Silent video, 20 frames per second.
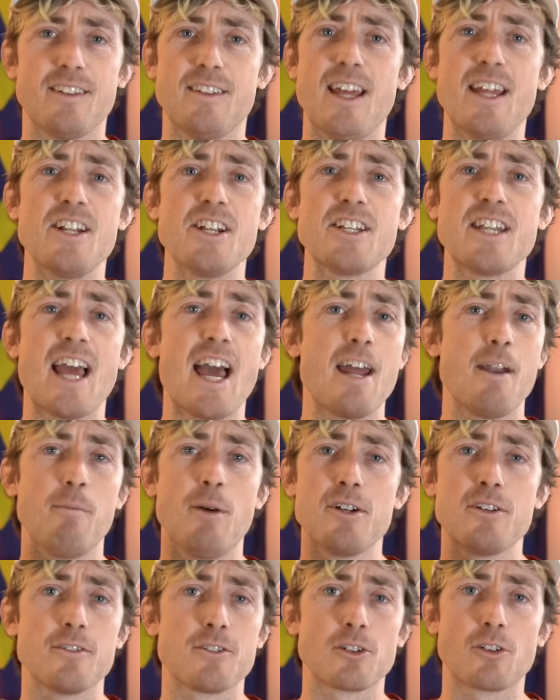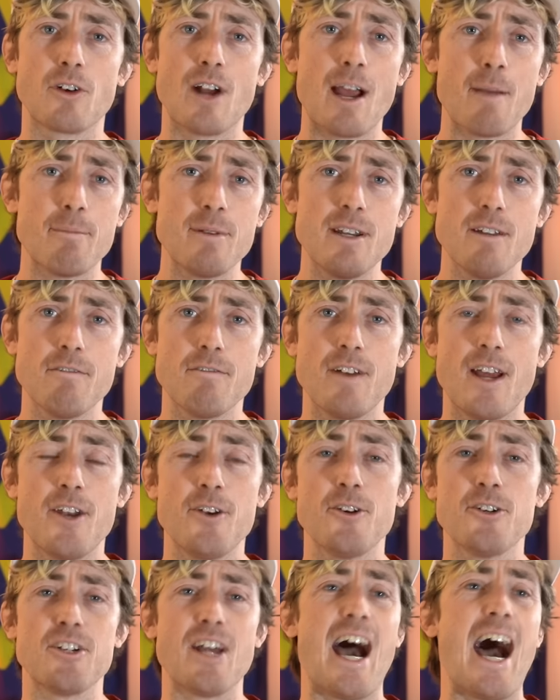They just had a bunch of scrappy
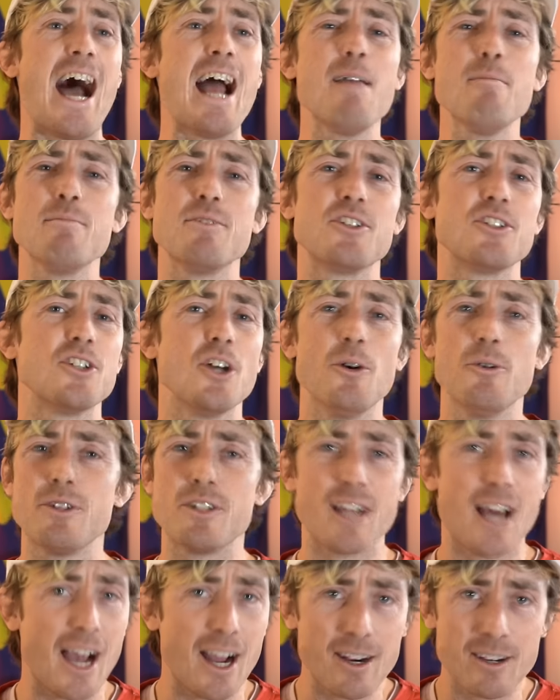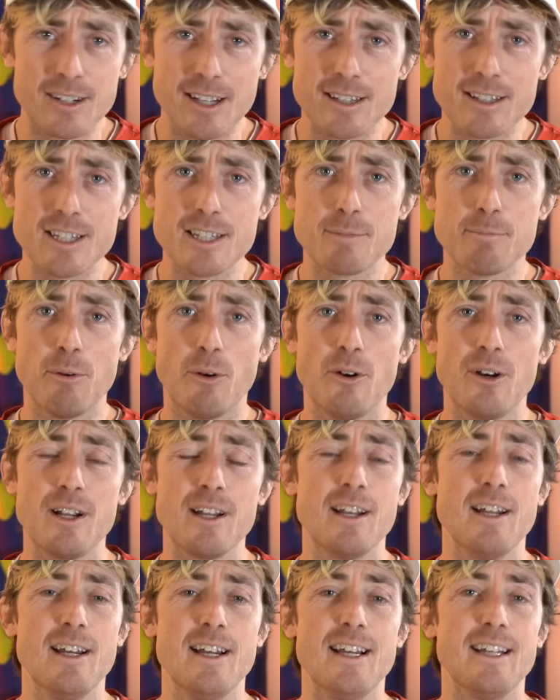defenders. I'm so tired at this point.